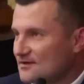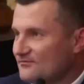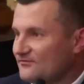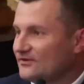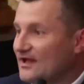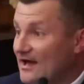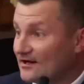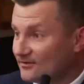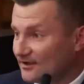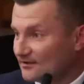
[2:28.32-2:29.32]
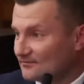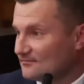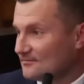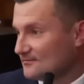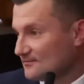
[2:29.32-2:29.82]
flattering
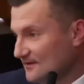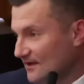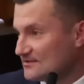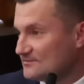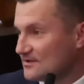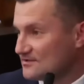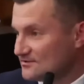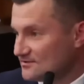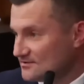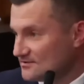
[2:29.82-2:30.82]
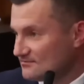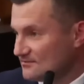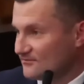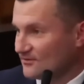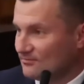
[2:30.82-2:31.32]
text messages
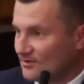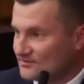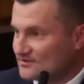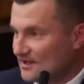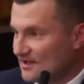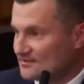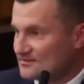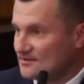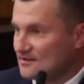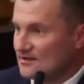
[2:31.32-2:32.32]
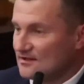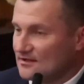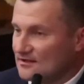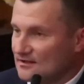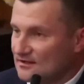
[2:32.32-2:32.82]
from both sides,
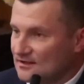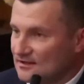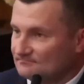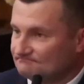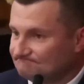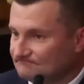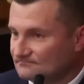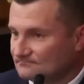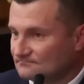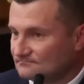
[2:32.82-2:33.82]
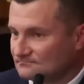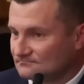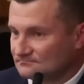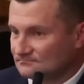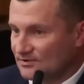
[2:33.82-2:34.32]

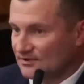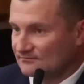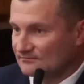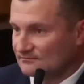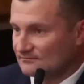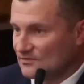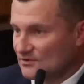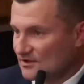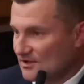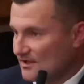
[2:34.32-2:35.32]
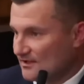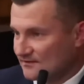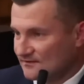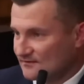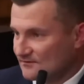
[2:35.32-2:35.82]
but your
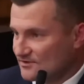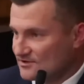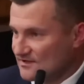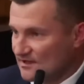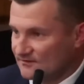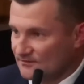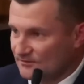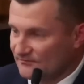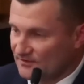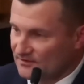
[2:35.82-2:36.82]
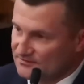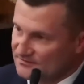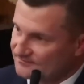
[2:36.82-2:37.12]
client reached out to him first.